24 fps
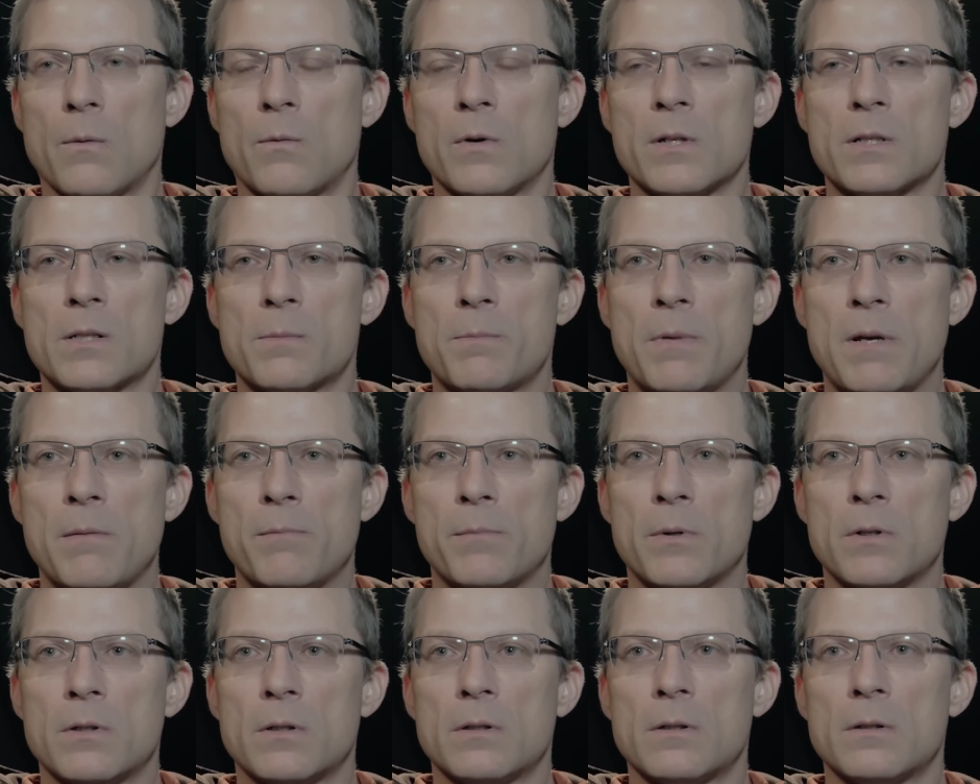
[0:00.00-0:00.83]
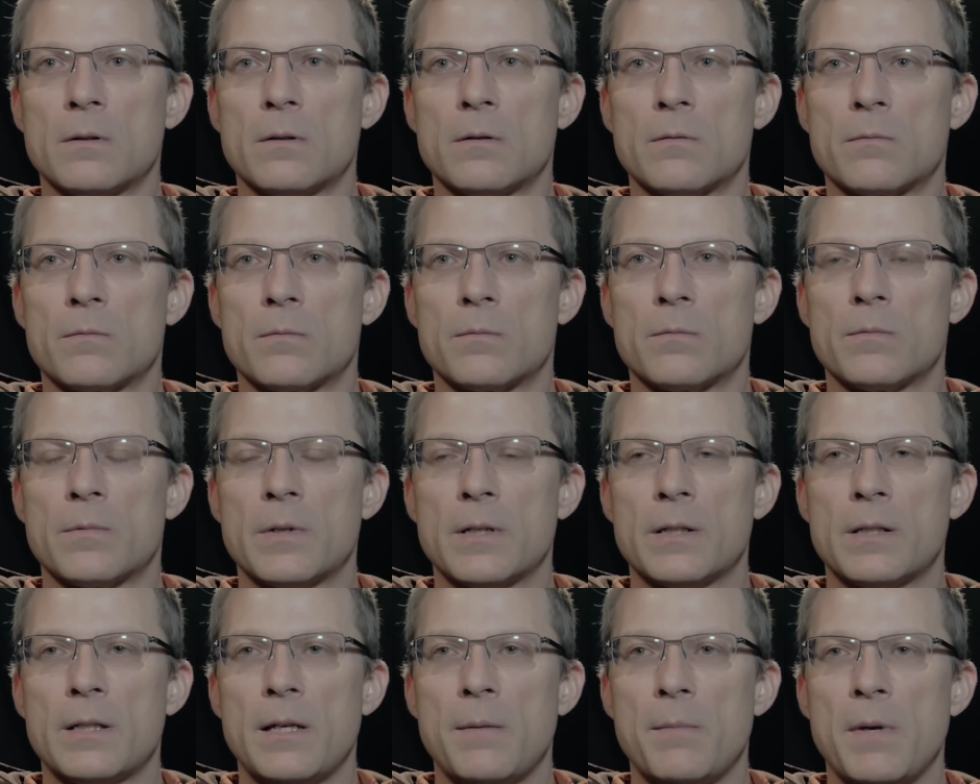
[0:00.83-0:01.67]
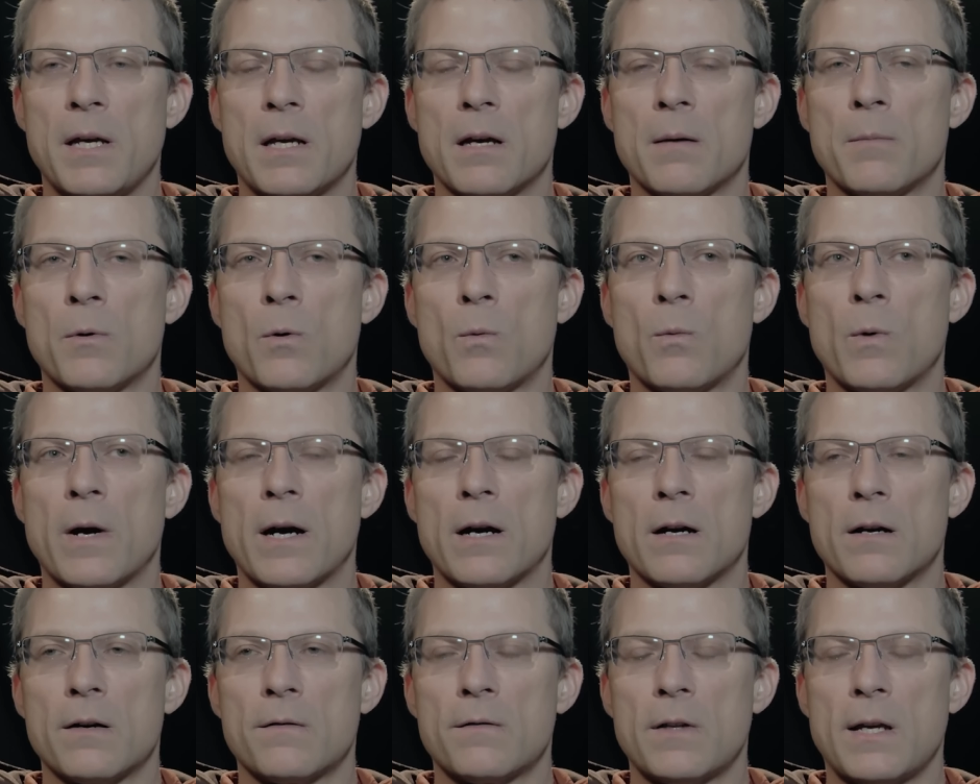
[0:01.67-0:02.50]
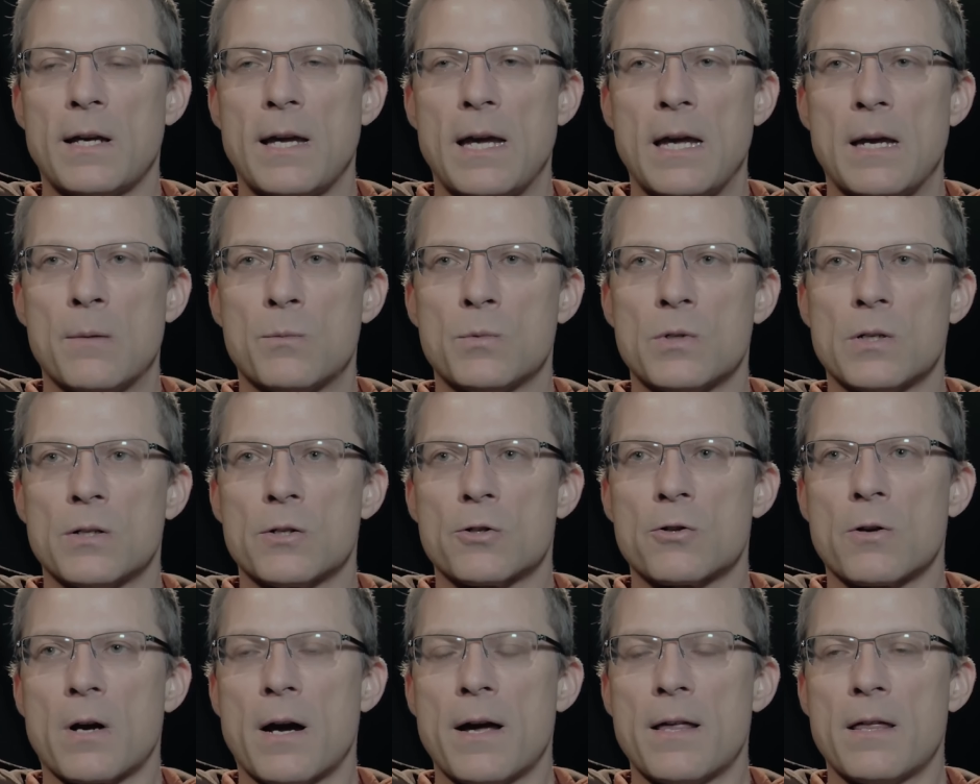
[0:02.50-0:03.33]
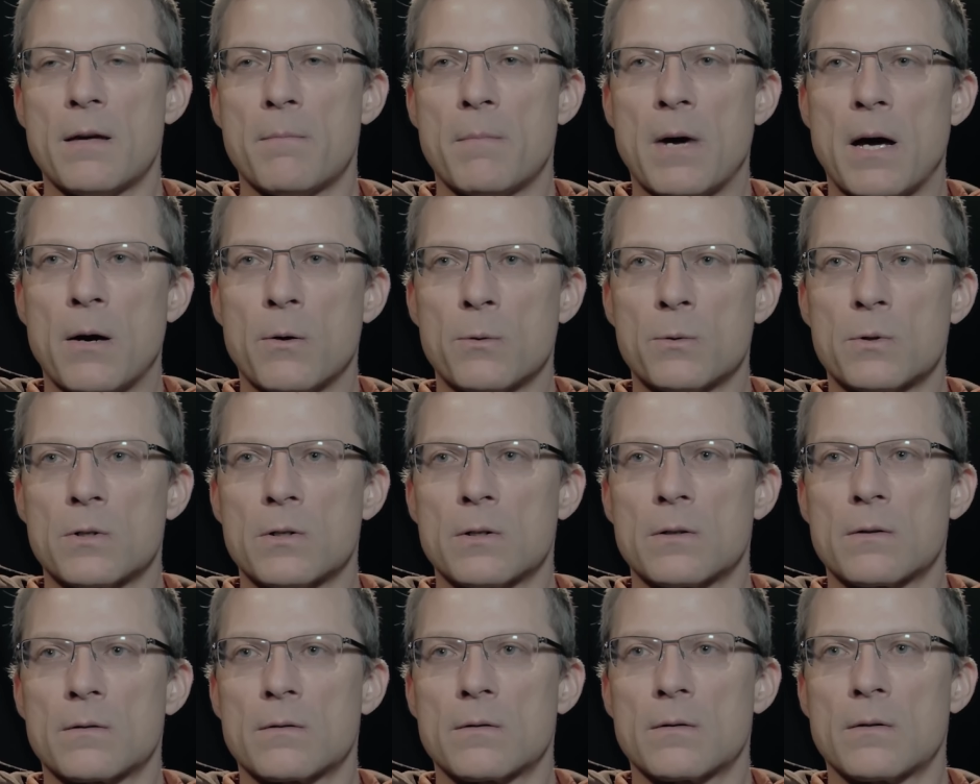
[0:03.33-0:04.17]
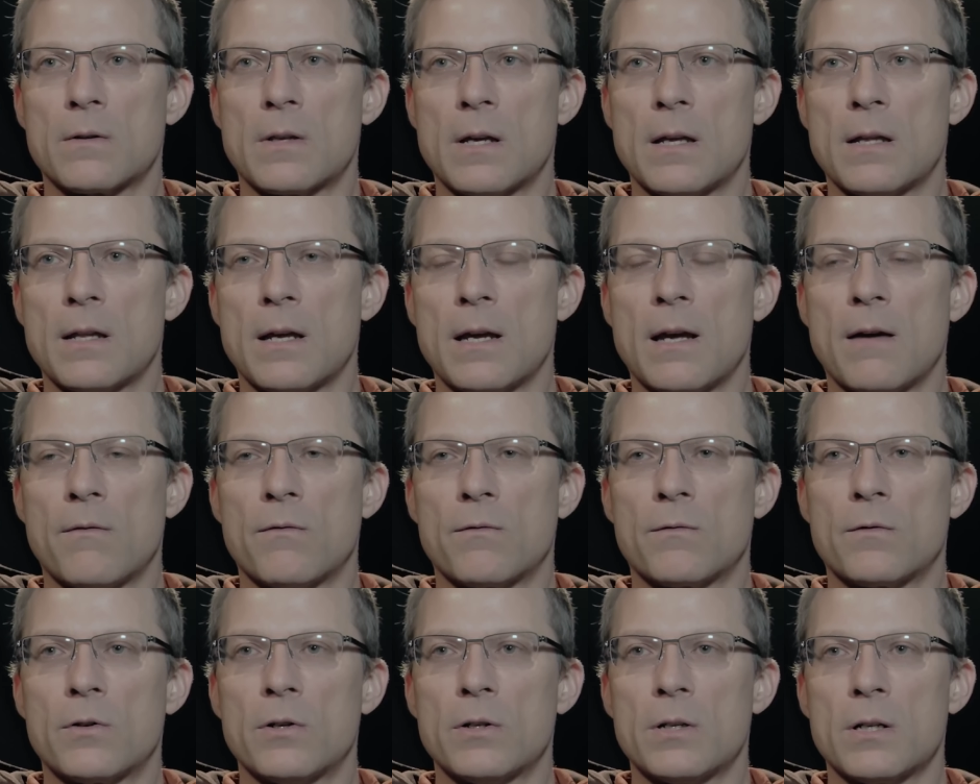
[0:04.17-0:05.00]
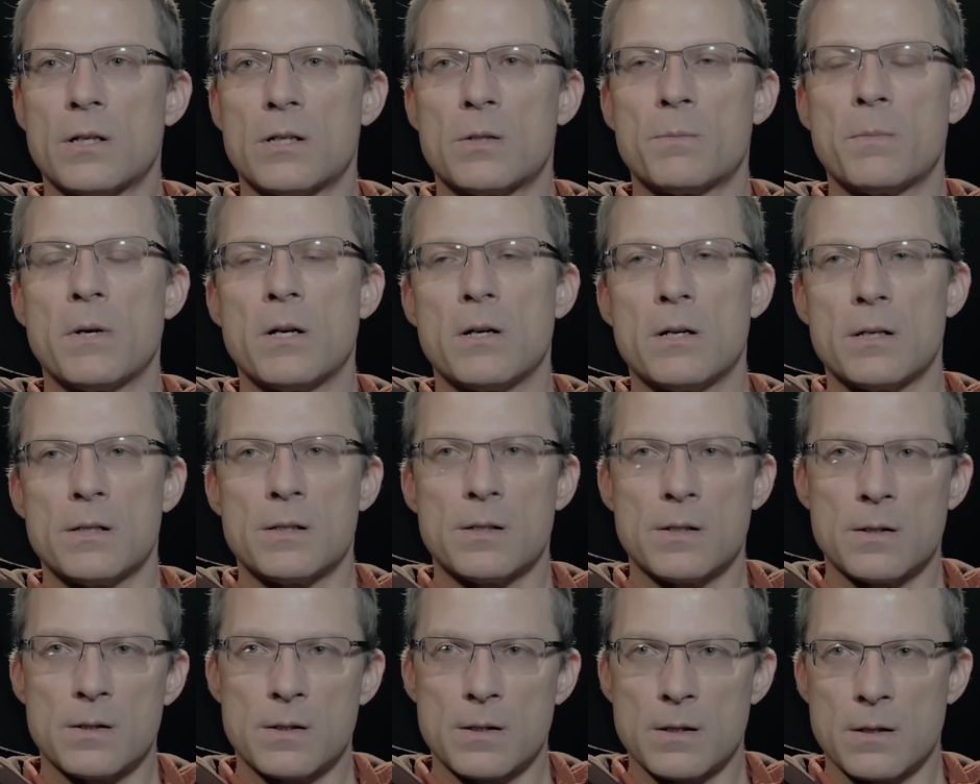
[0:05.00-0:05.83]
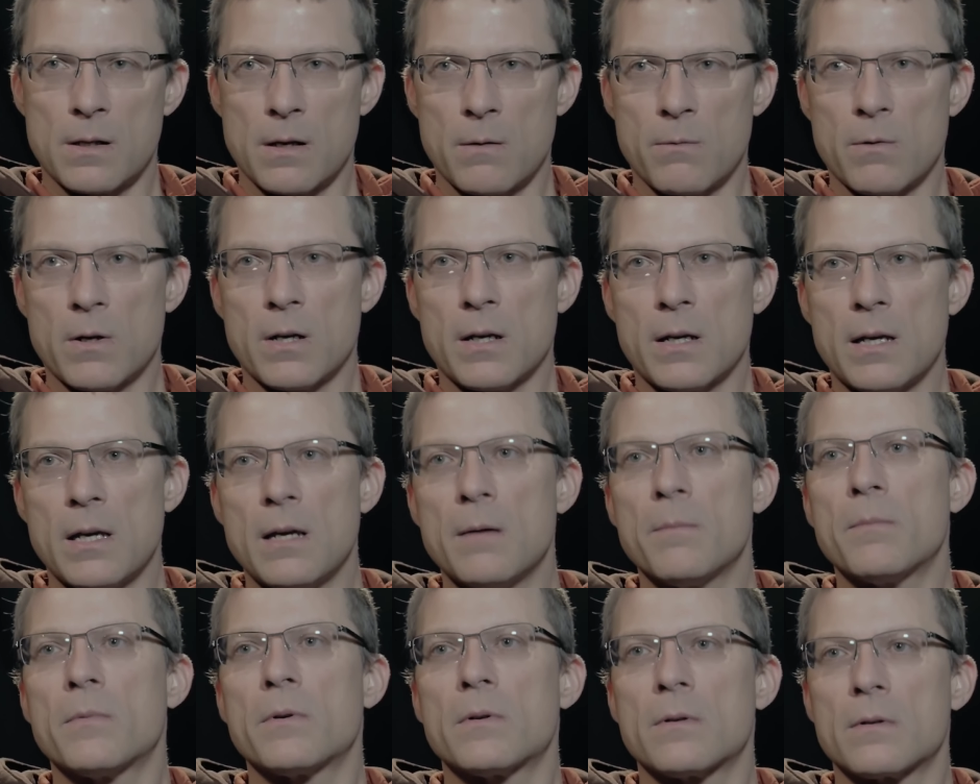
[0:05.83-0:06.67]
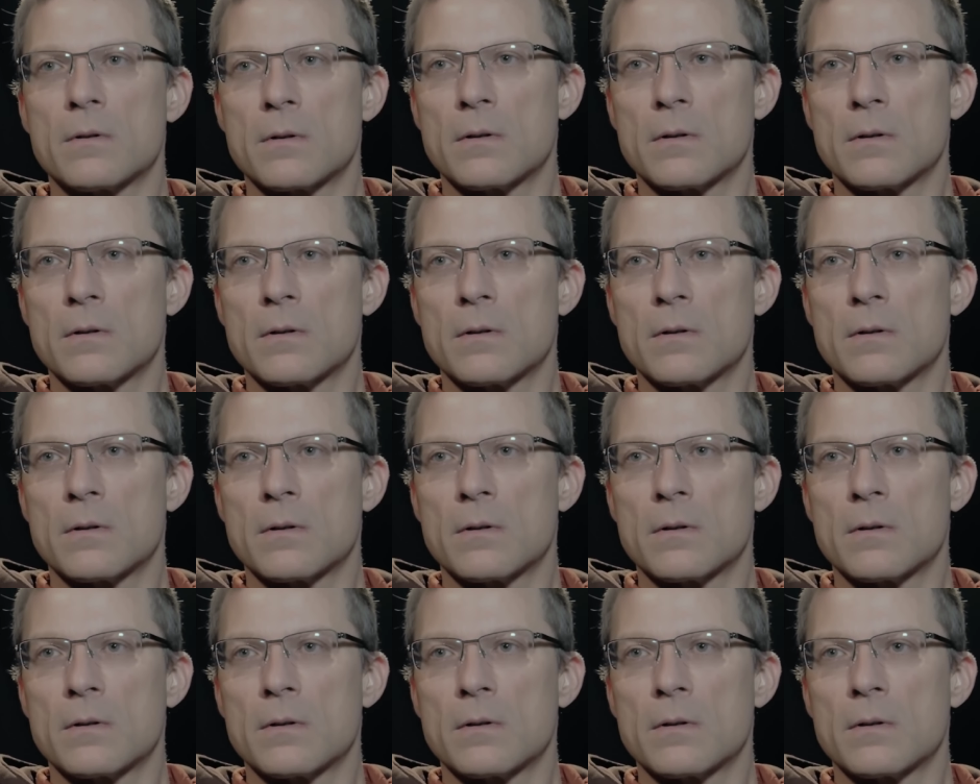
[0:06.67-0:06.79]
Once people really become aware of the games and try them out, then they have good experiences and they want to keep,